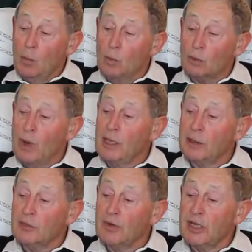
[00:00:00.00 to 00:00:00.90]
was
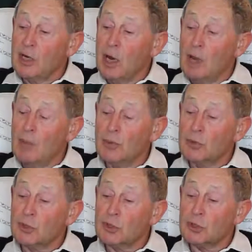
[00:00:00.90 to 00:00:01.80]
relatively calm, but
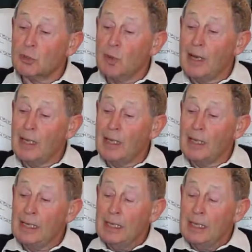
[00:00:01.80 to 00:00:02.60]
just a swell.